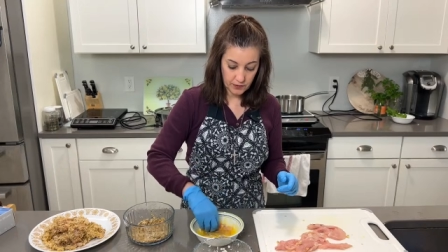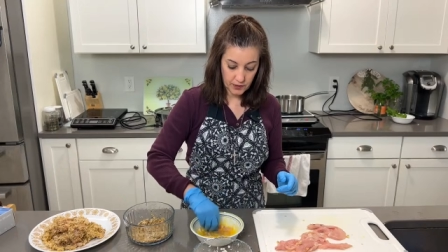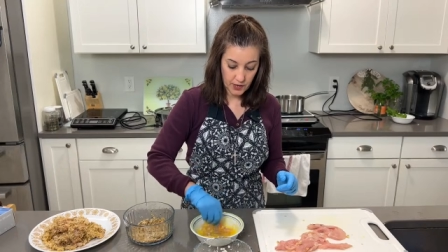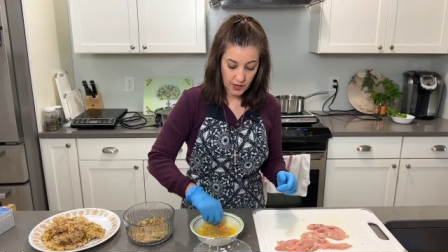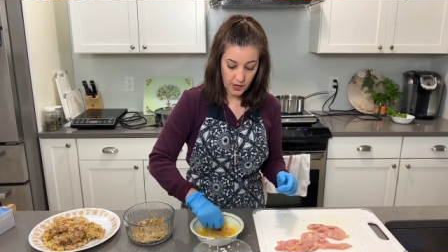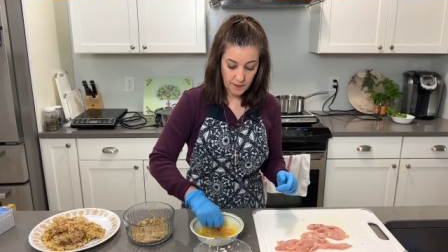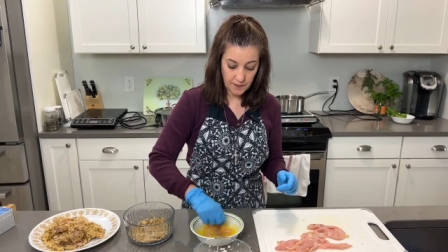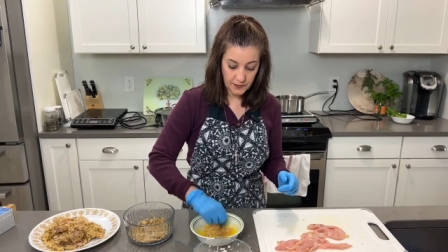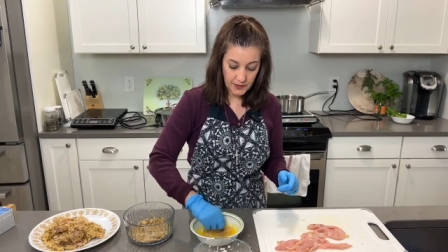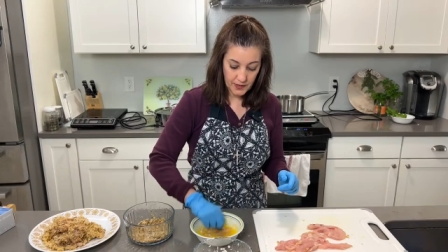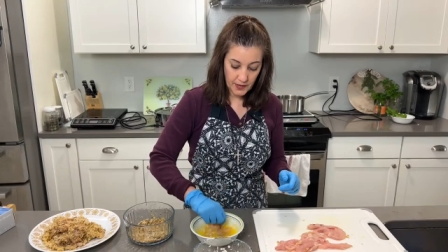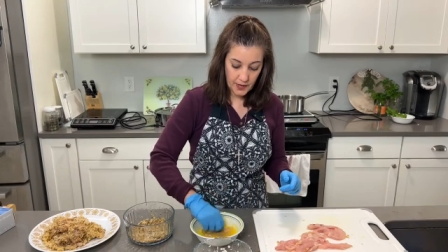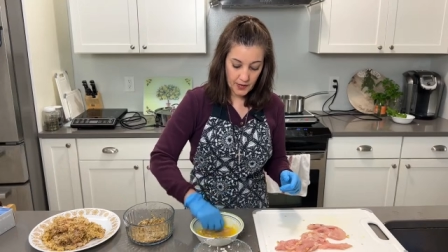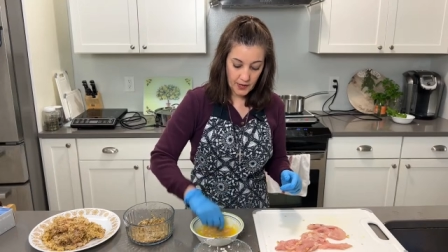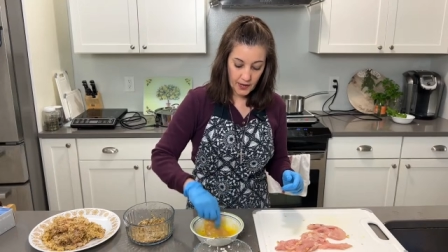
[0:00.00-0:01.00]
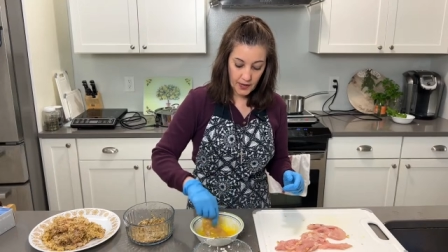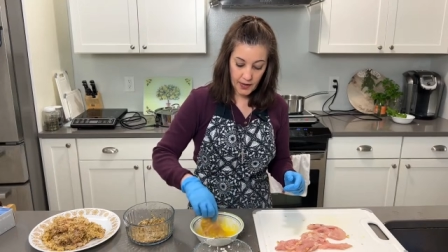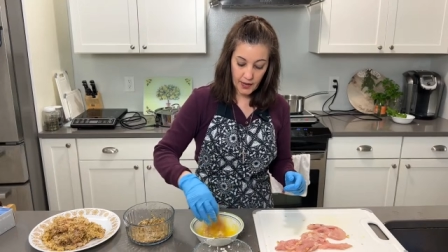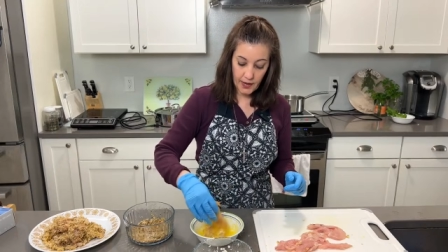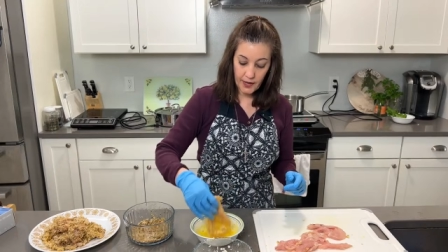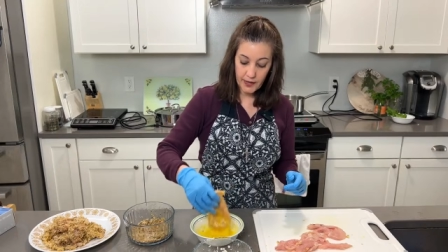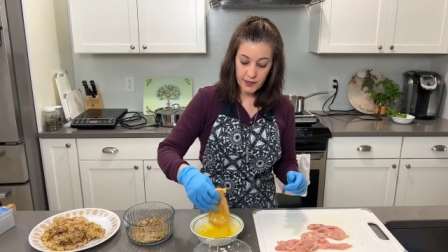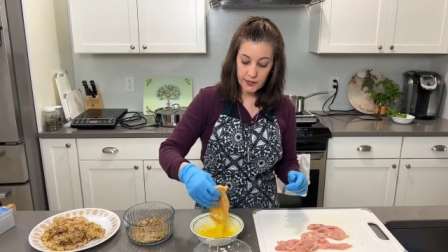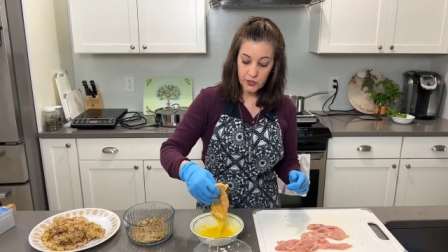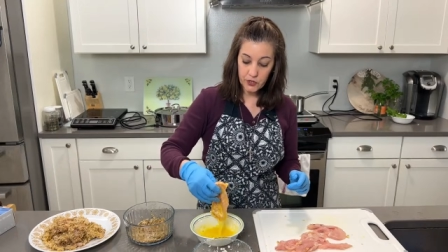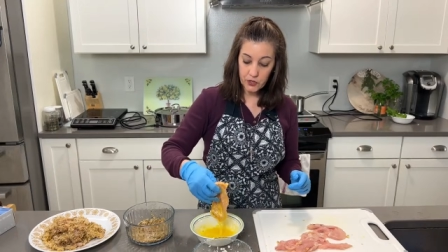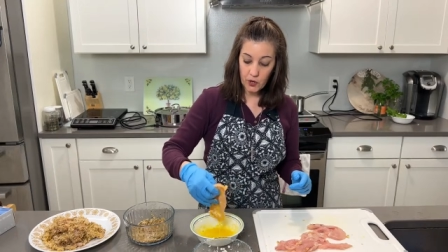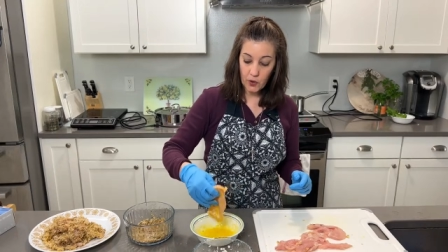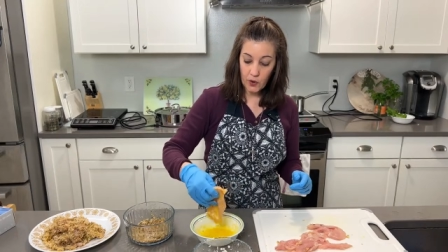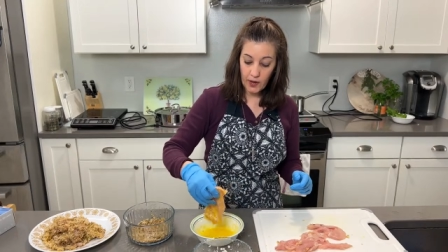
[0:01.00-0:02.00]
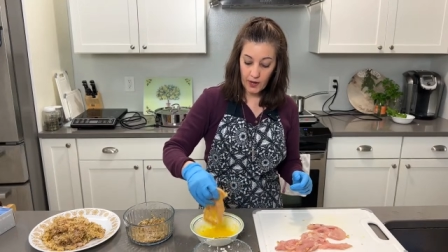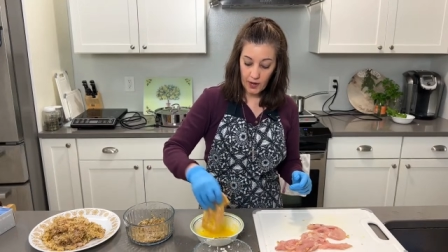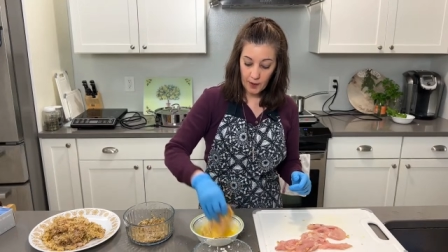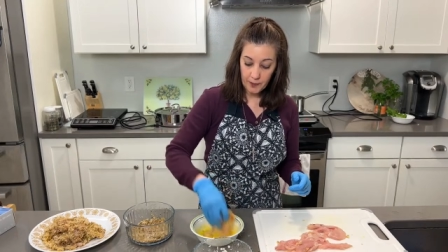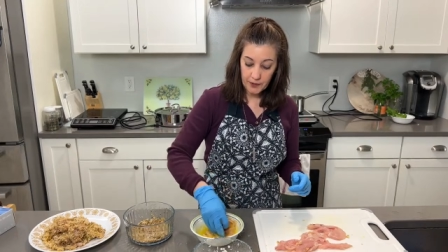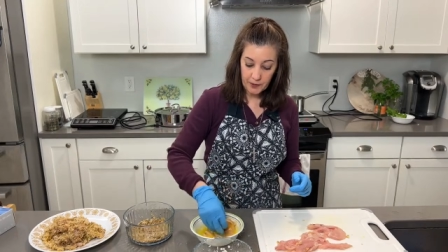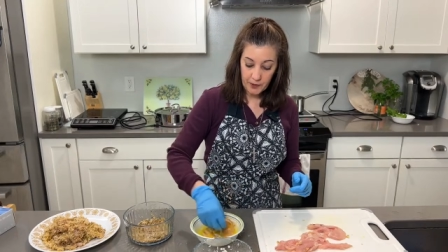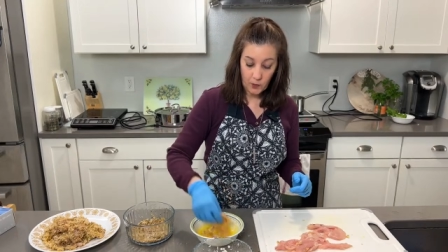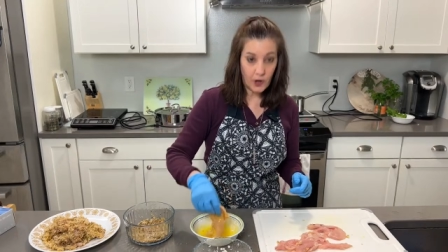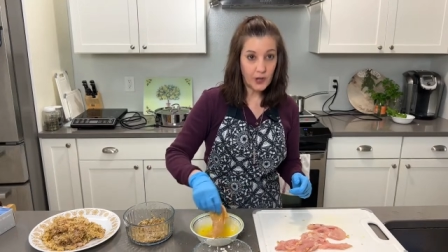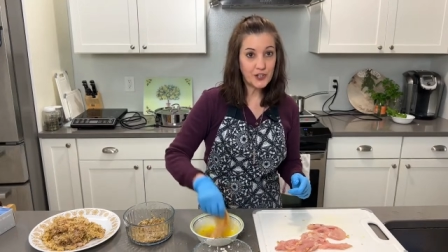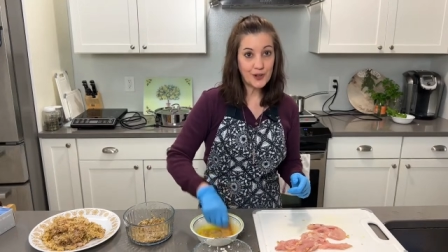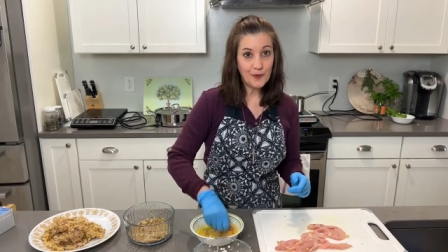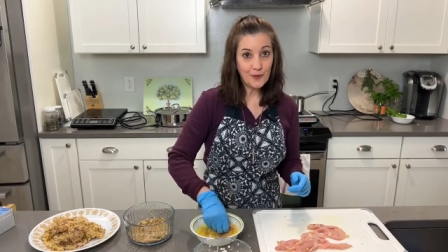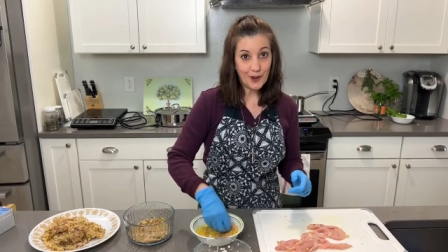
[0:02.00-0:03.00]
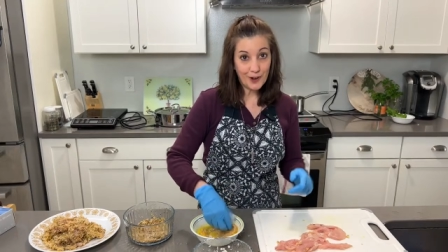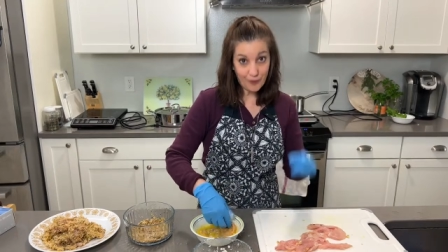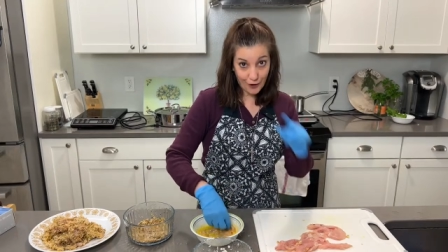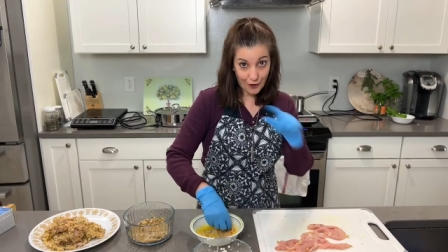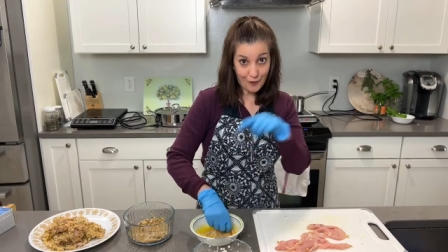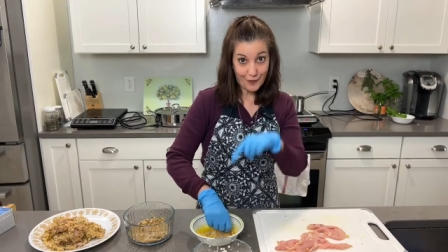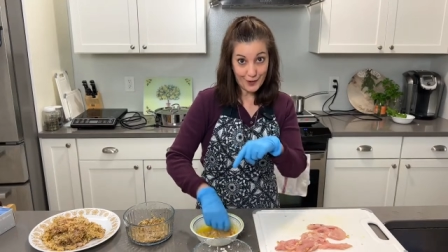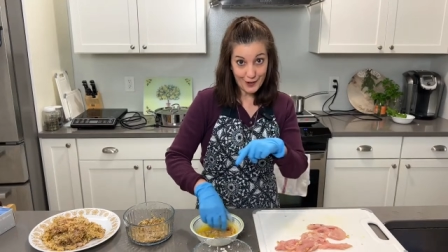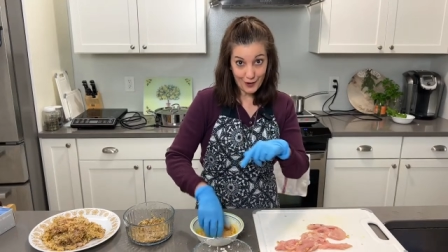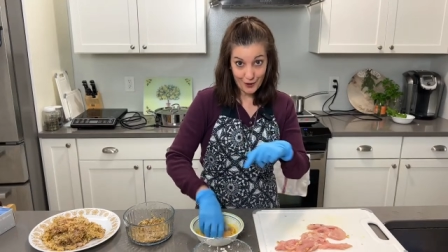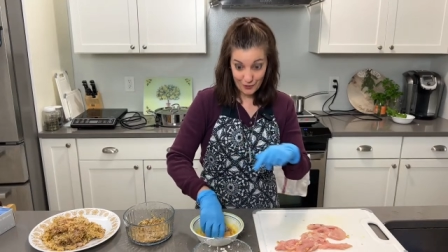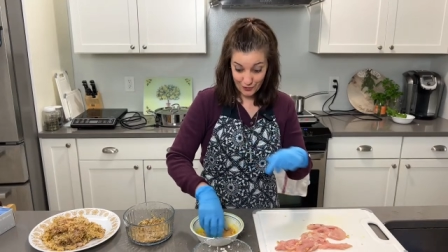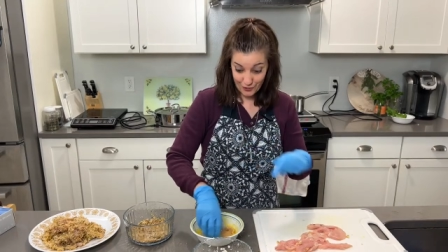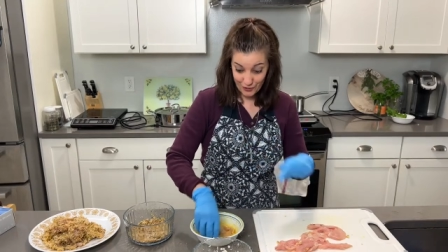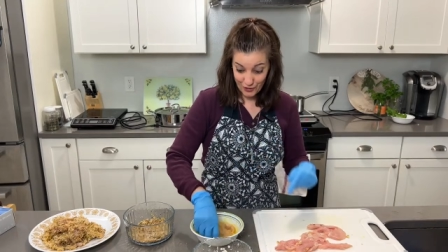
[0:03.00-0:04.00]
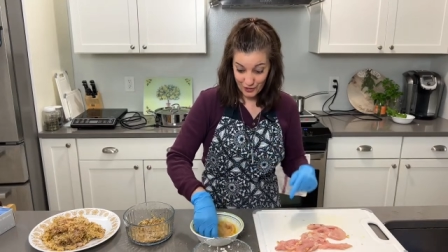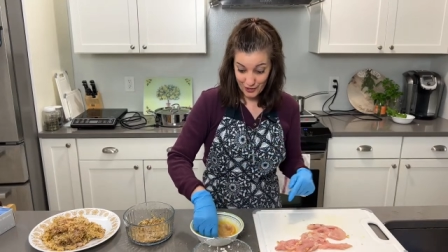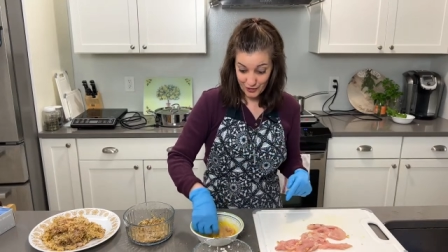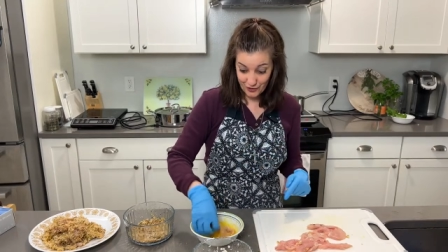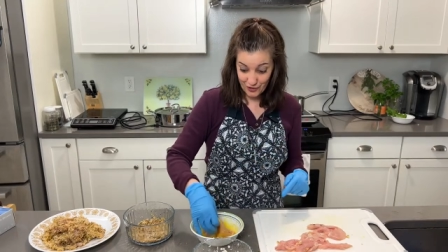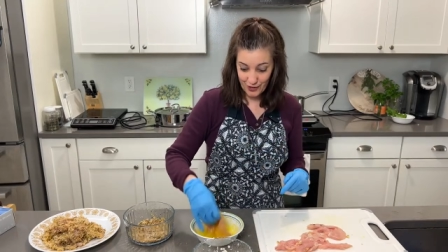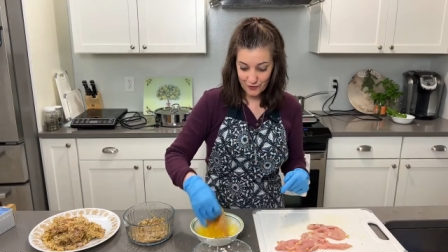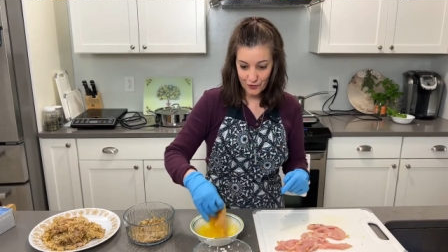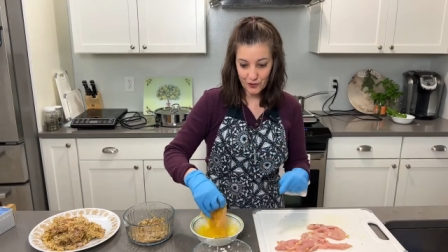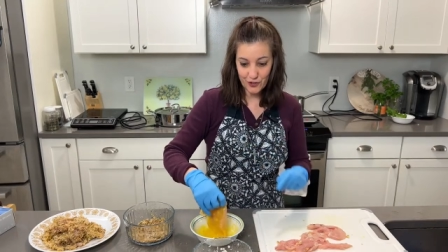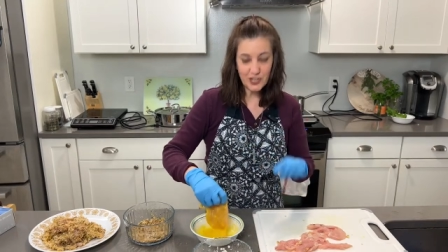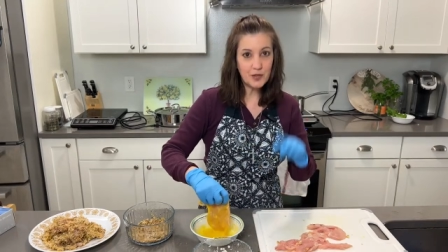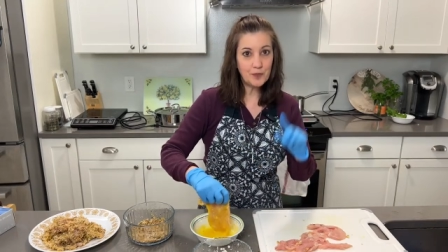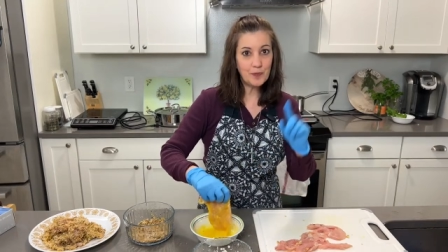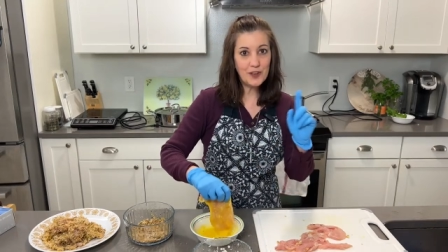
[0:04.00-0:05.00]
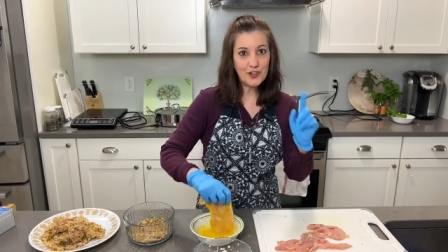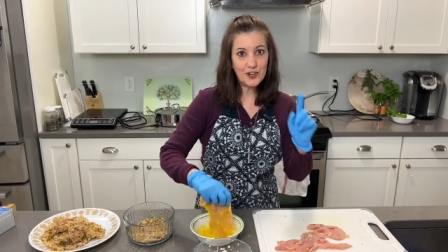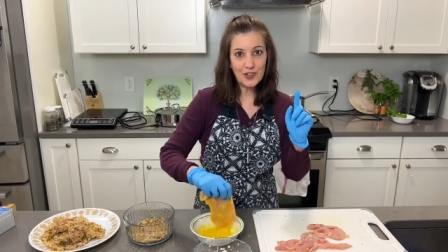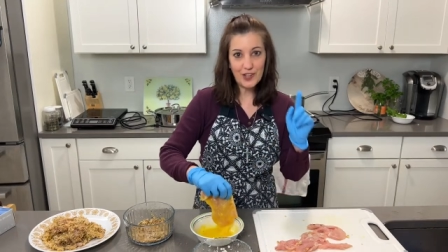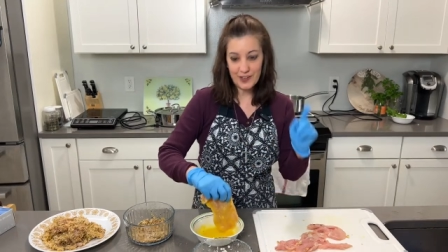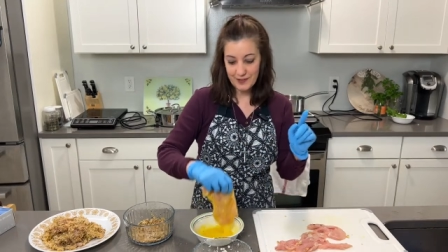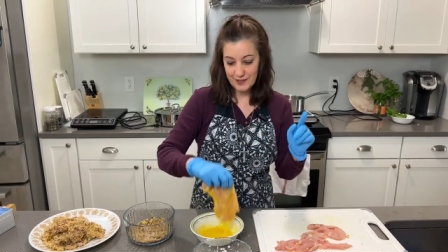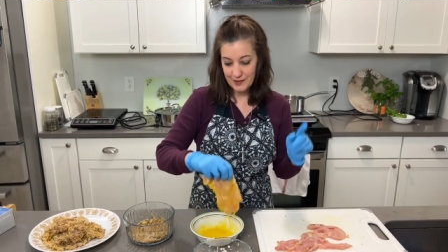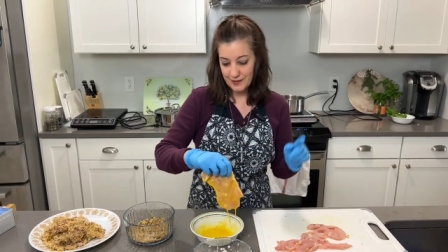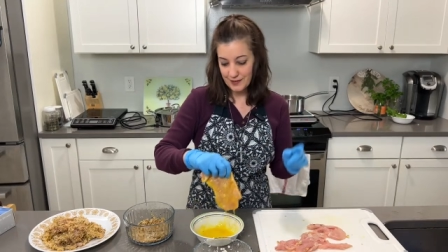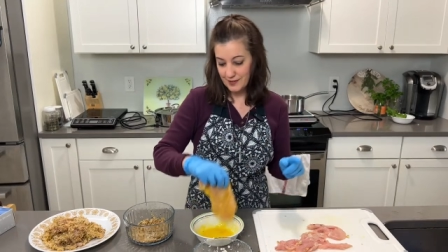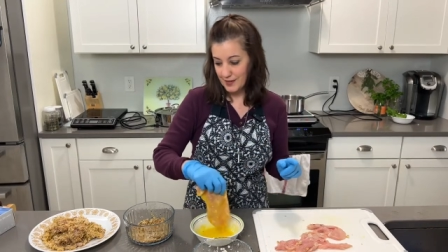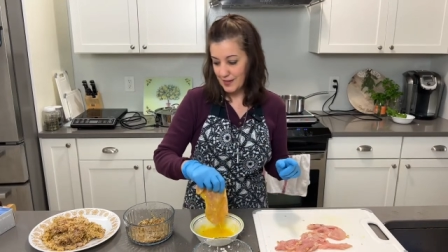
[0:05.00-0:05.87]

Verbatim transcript: Um, and so I happened to be watching one of her videos because she does live shoot and she specializes